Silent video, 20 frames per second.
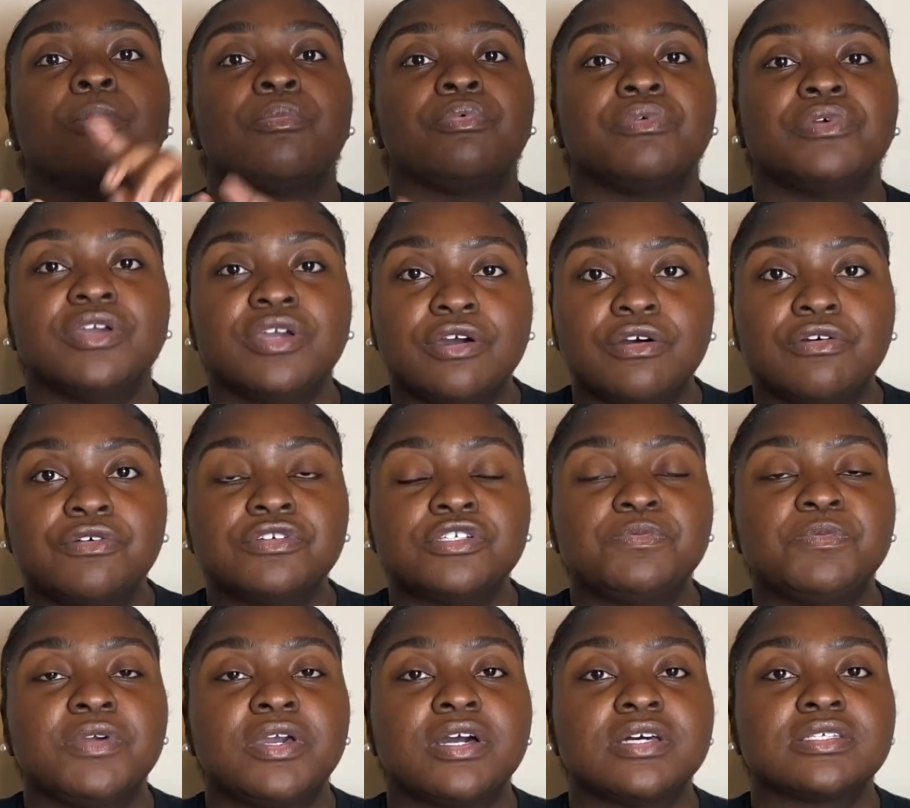Brioche,
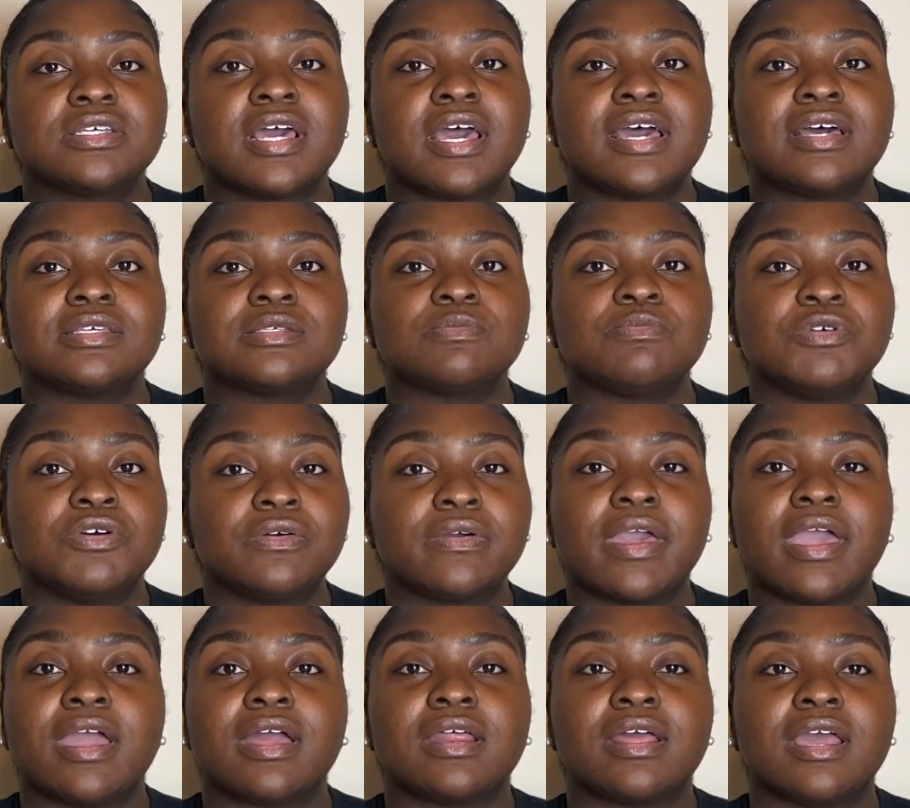because it has milk
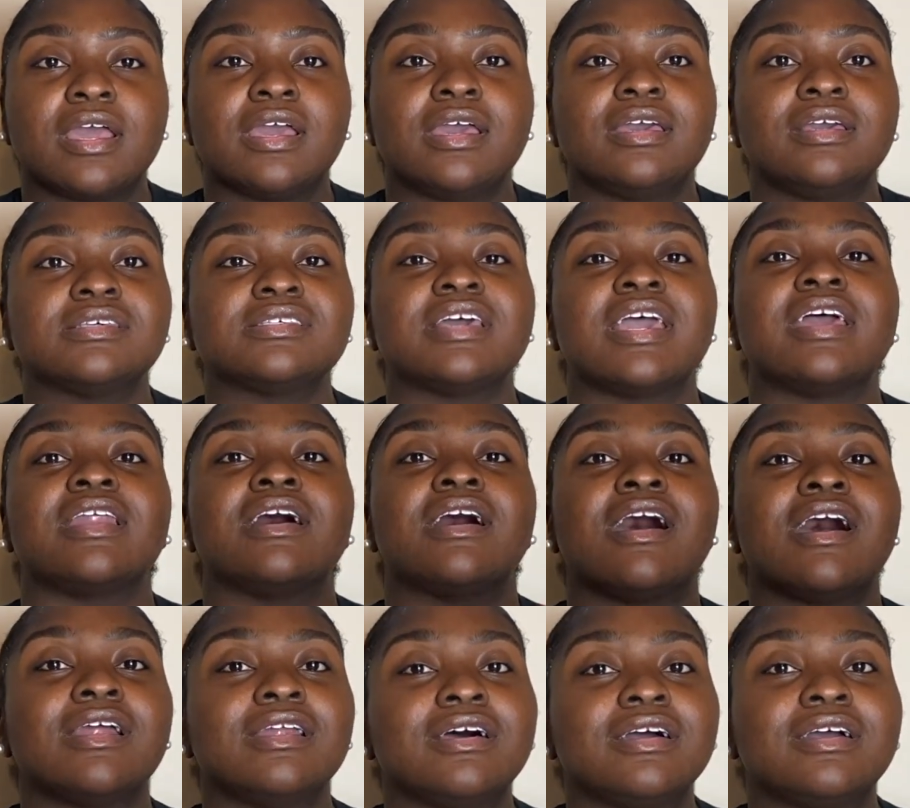and eggs, and
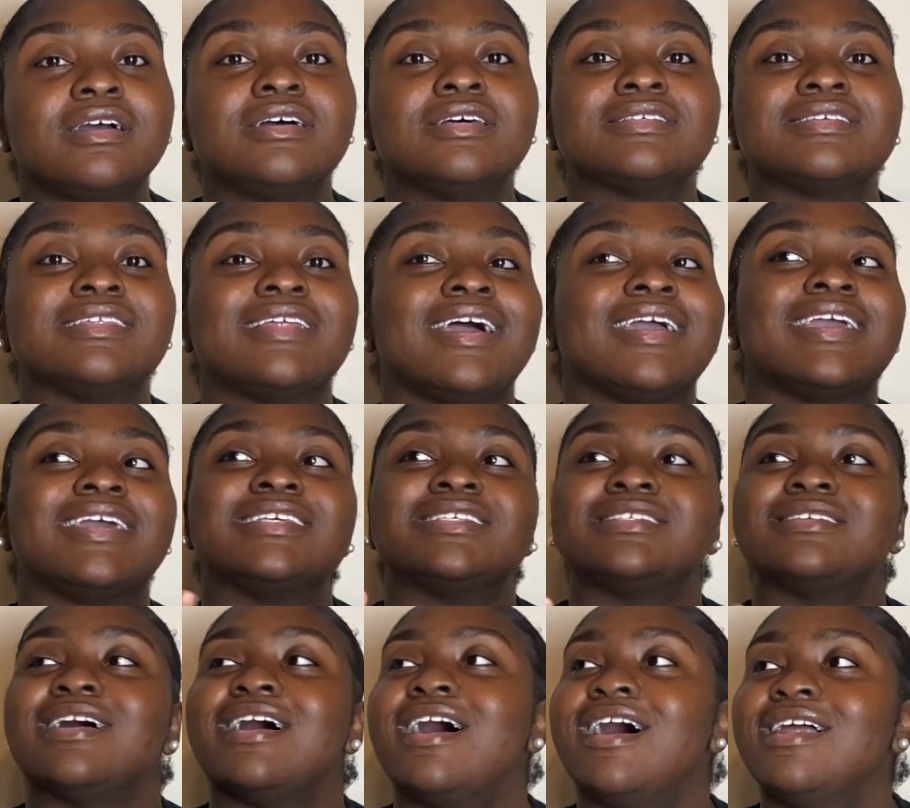challah, because like,
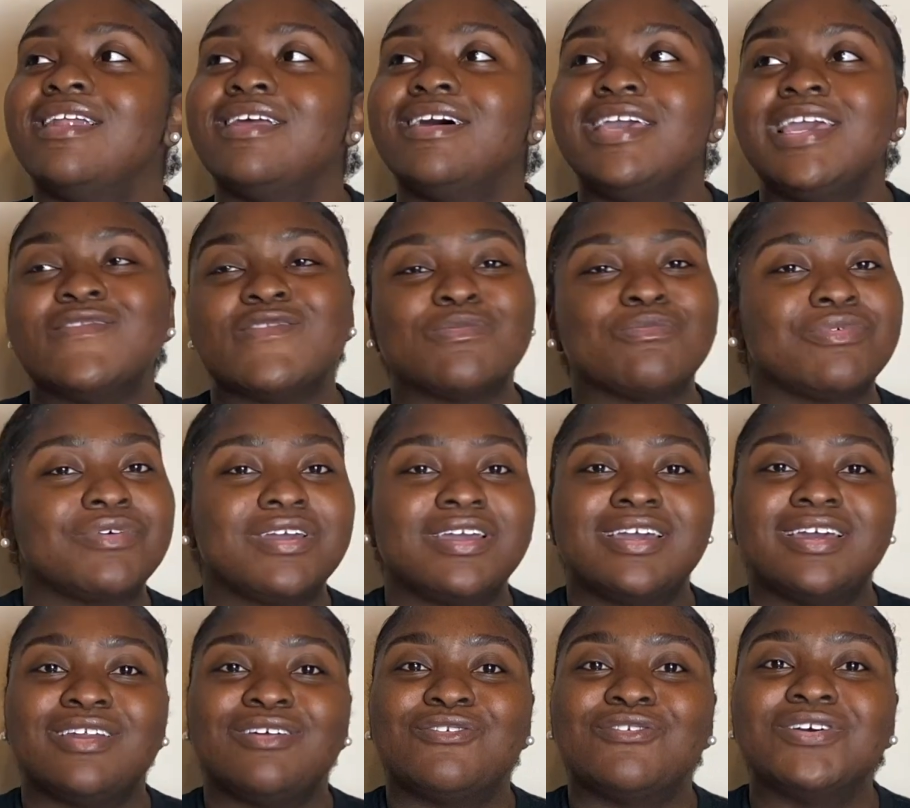is challah even
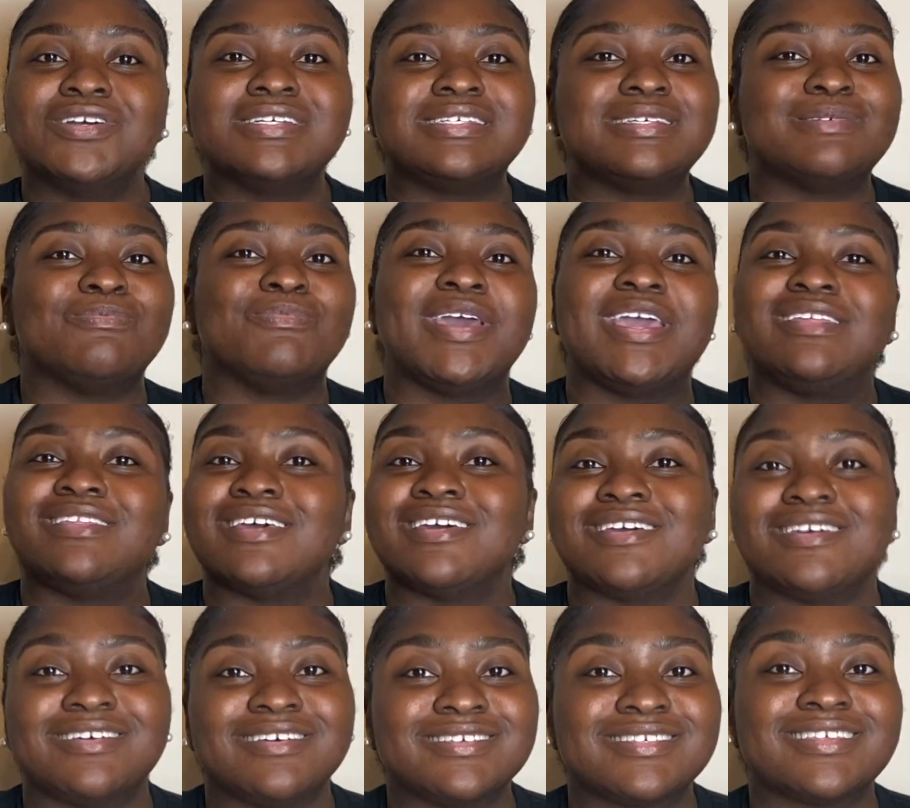bread or is it baked
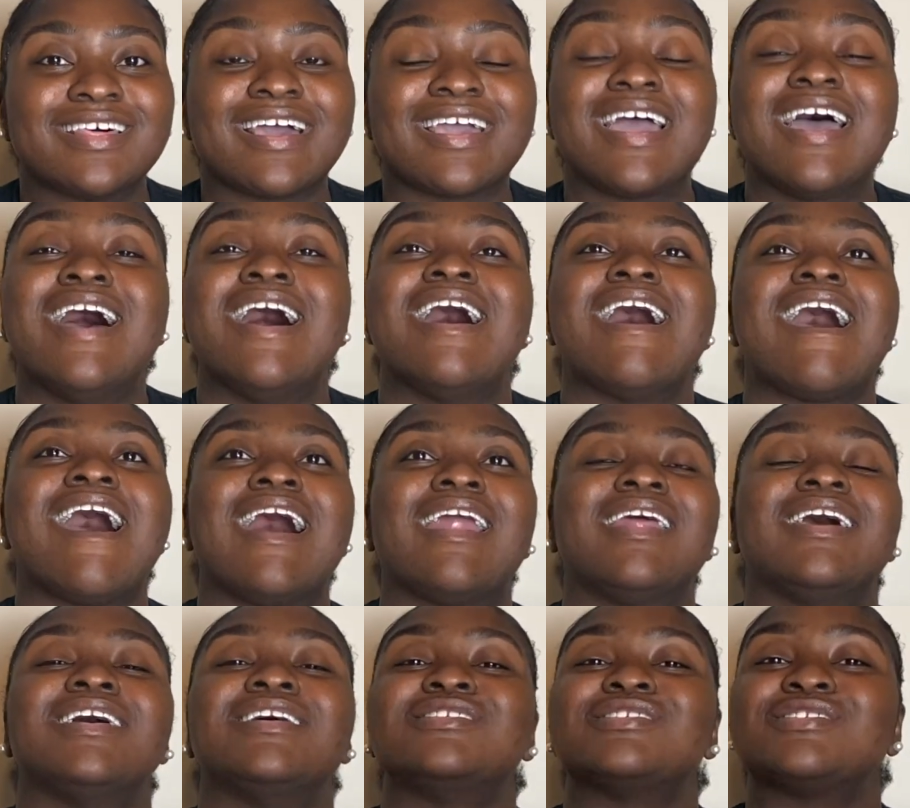eggs? Like,
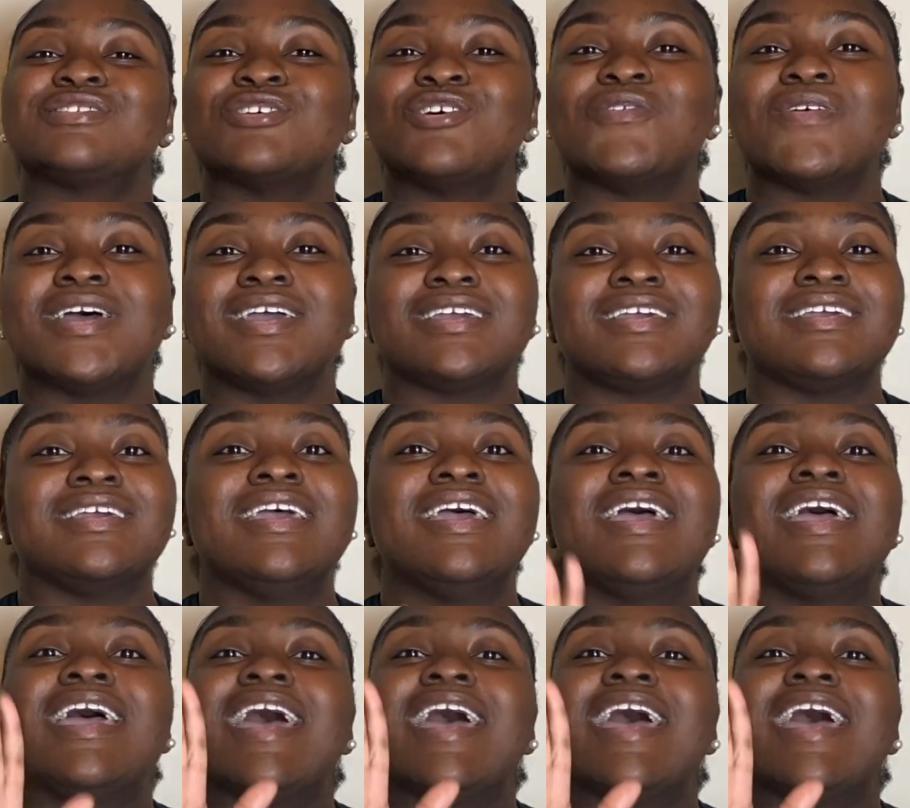challah is so eggy.